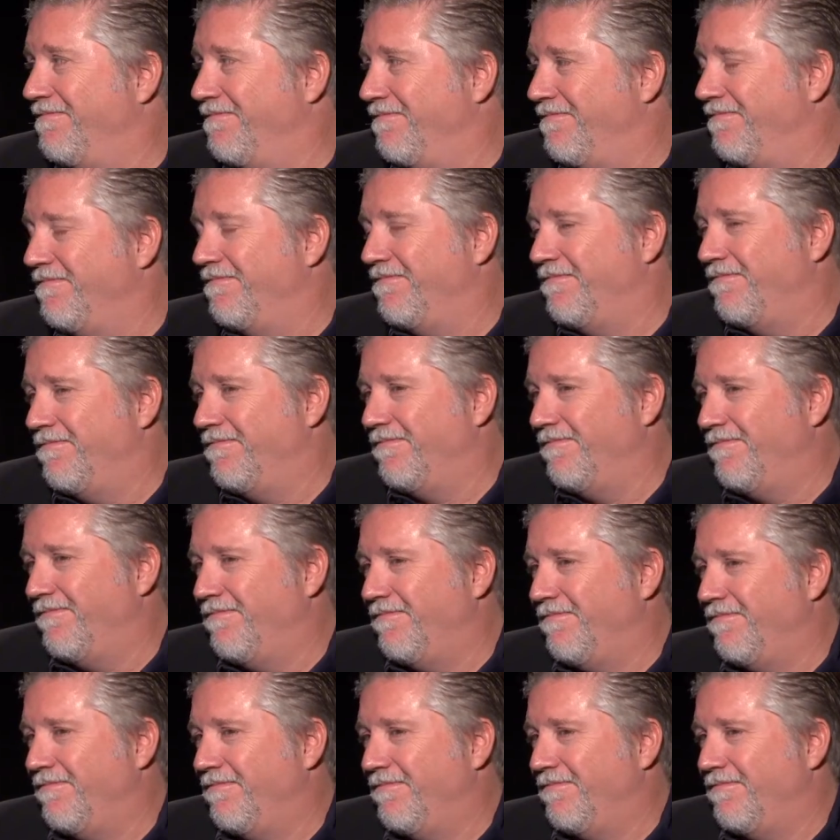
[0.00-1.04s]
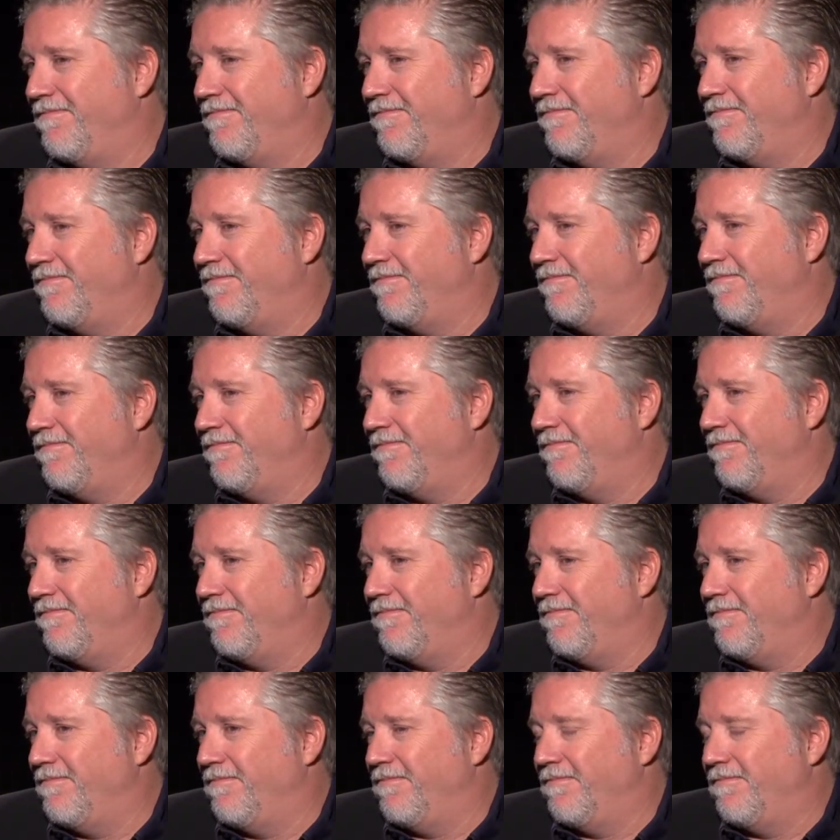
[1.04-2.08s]

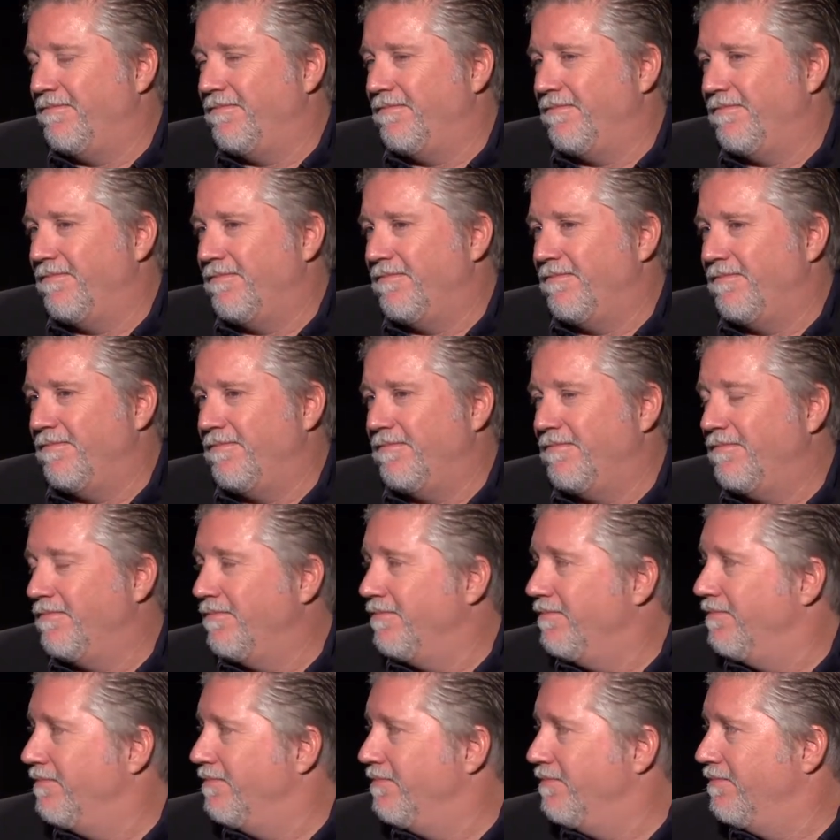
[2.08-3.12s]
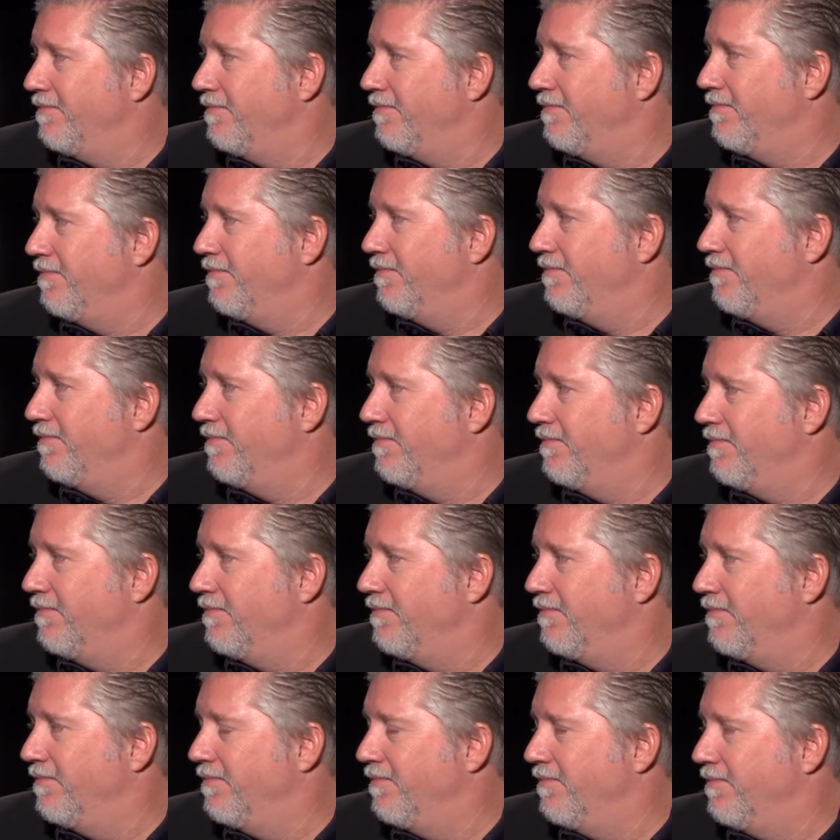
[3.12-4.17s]

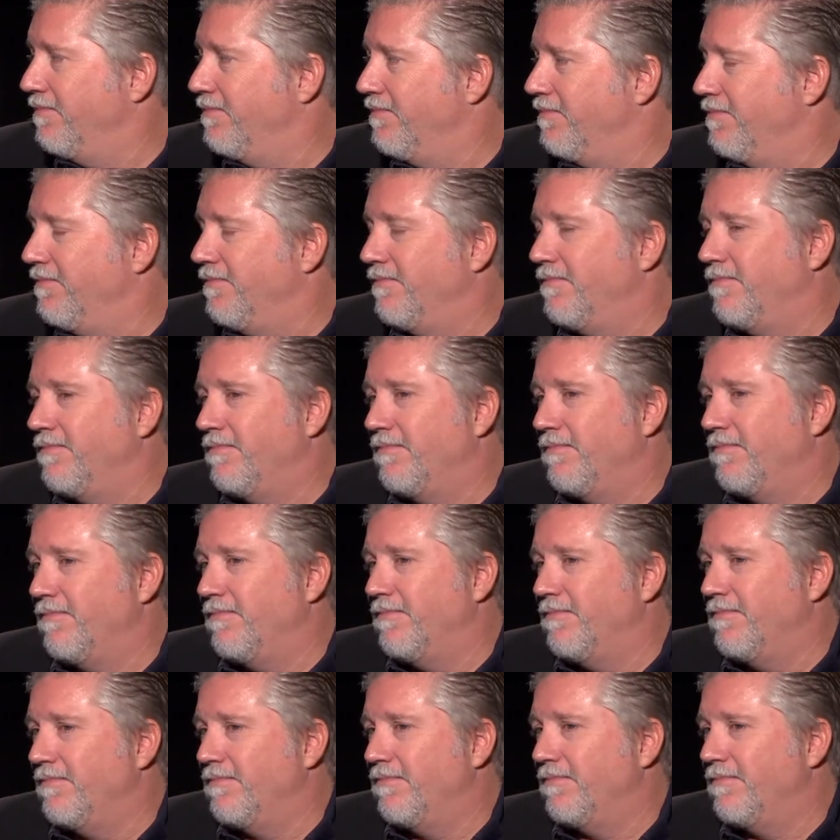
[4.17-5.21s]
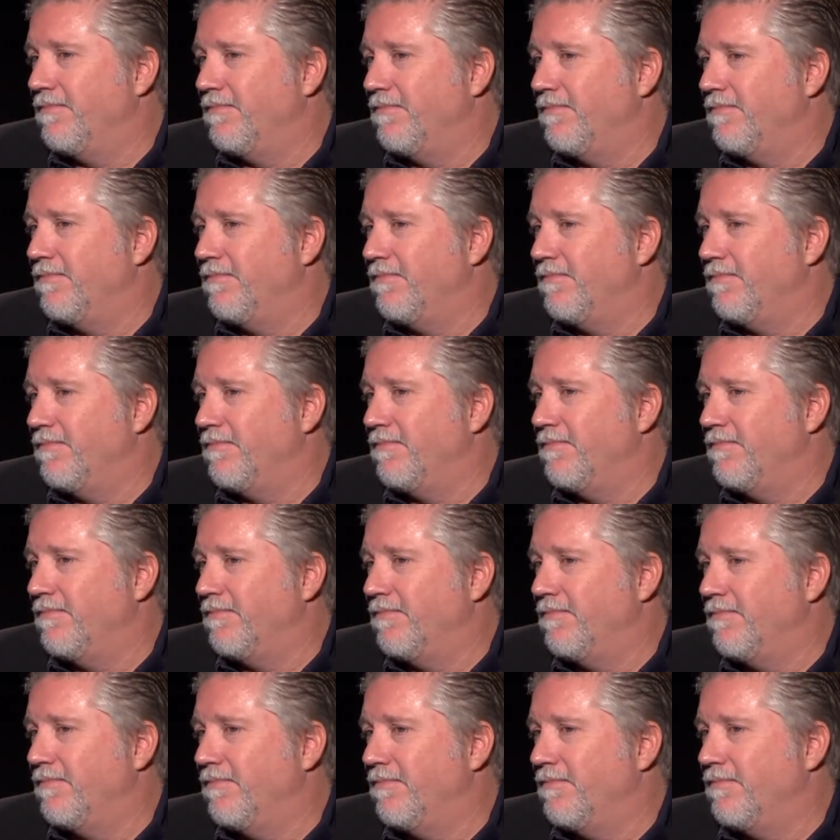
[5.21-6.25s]

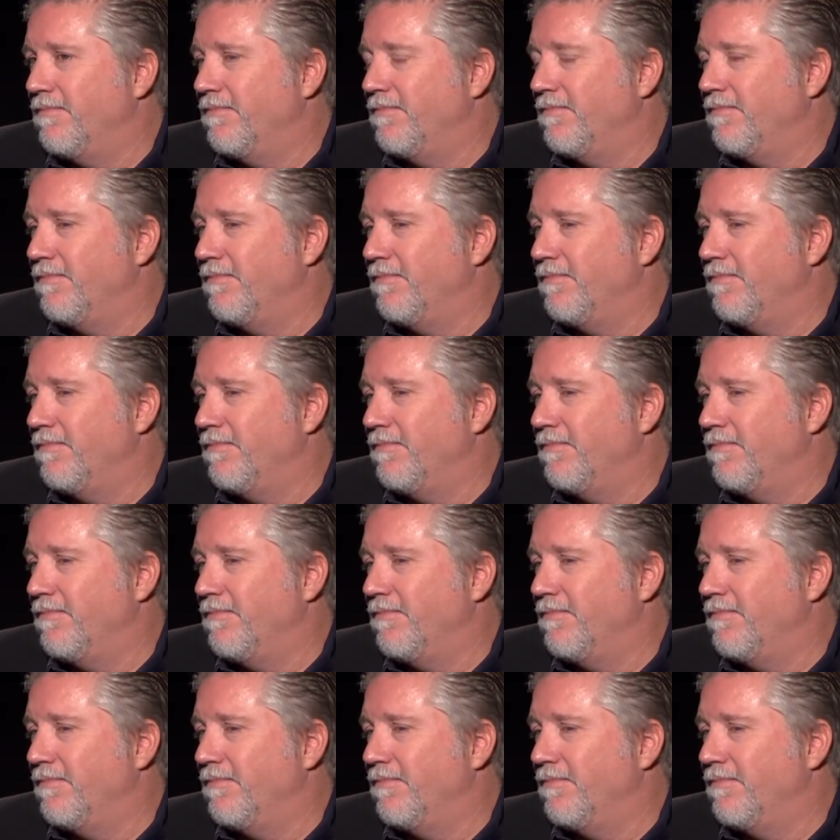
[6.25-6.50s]
No words are spoken by the person on screen.